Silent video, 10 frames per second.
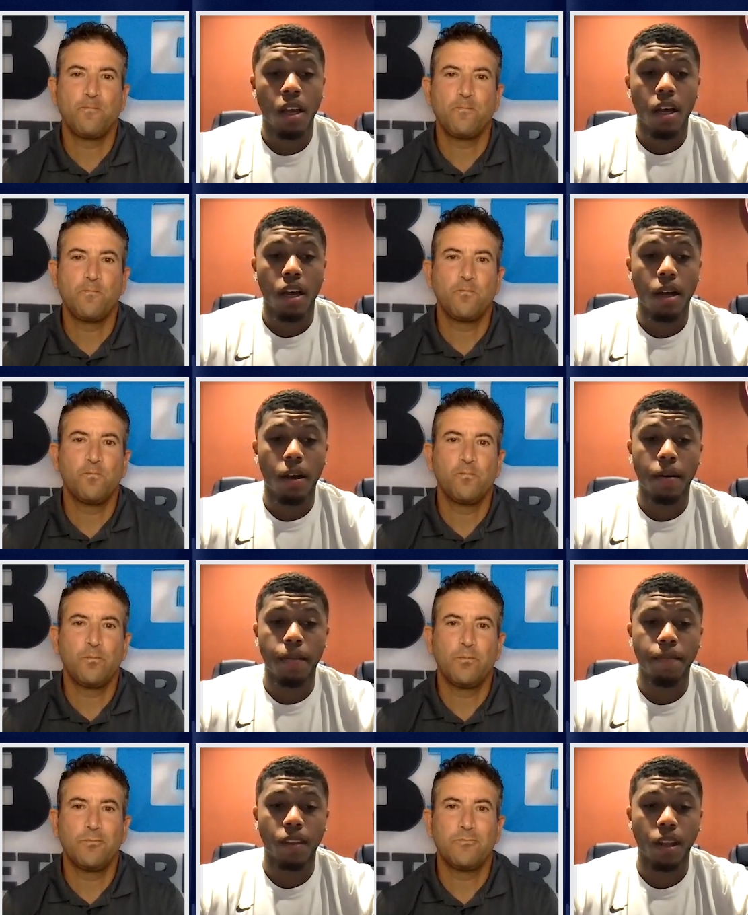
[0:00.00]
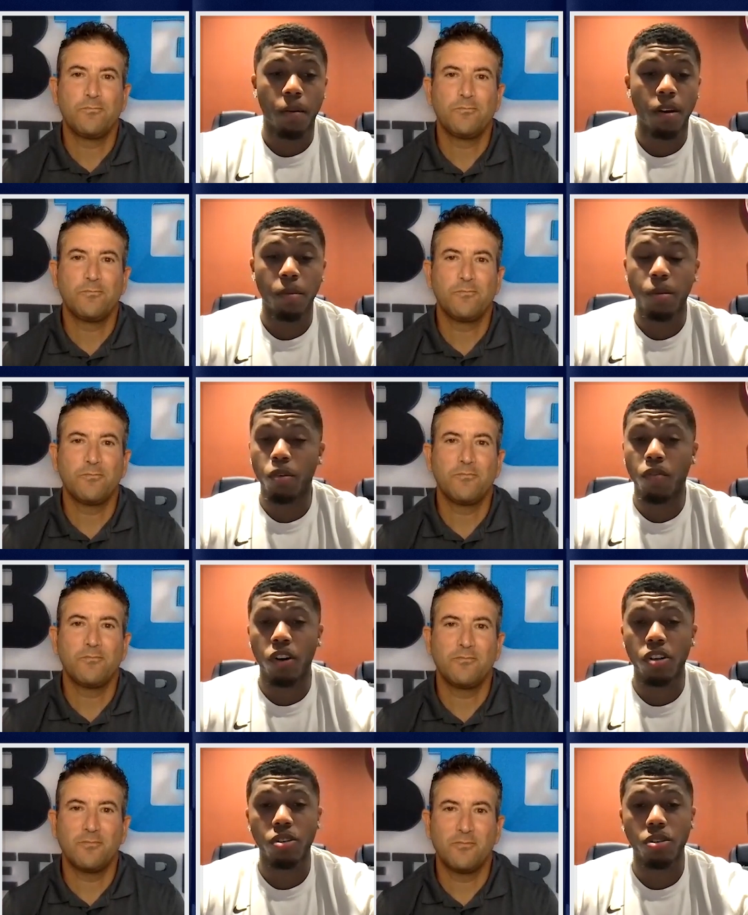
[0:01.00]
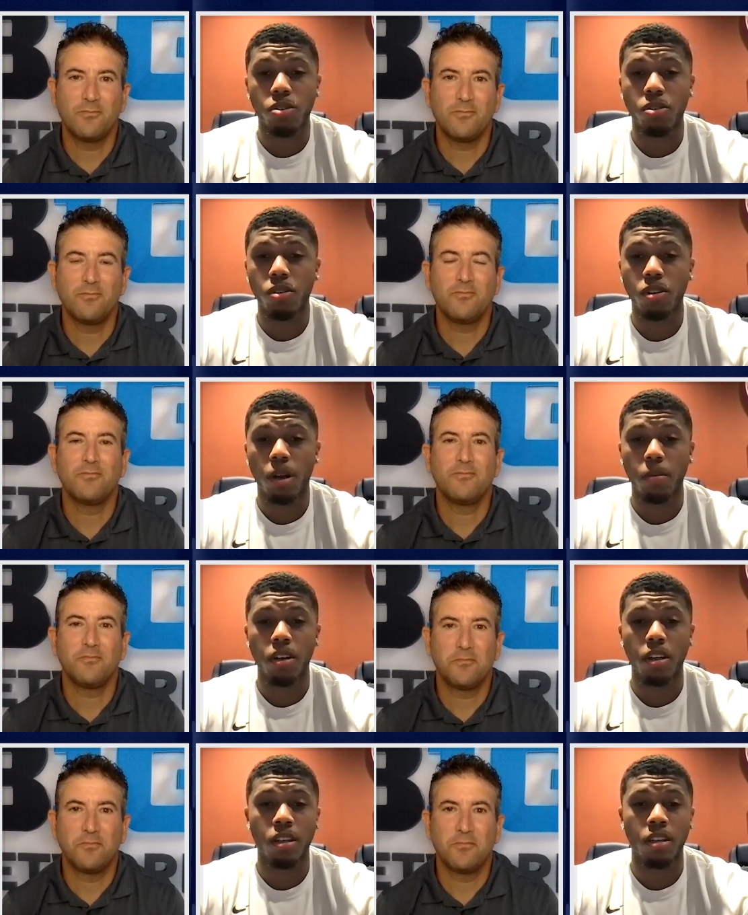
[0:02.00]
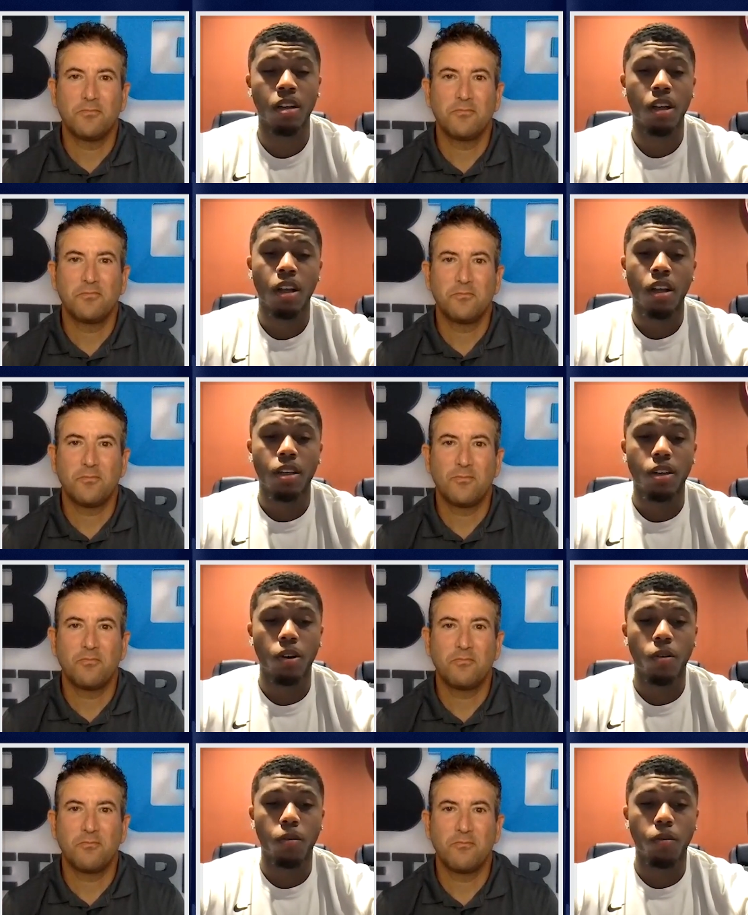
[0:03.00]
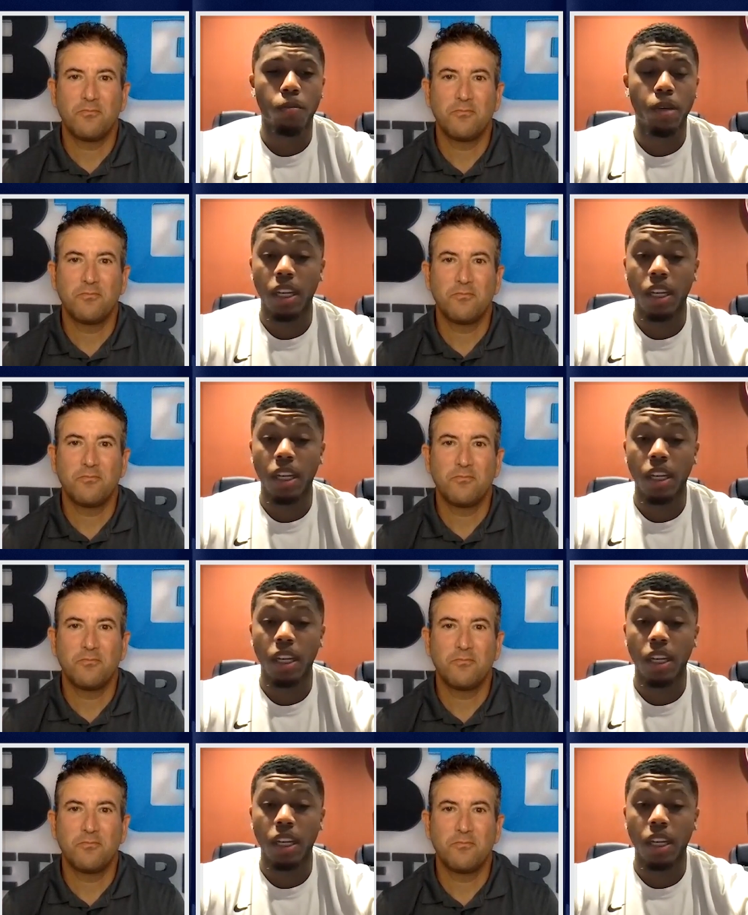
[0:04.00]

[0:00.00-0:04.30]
Speaker 1: Um, I'm going to be more versatile. I'm going to, you know, be a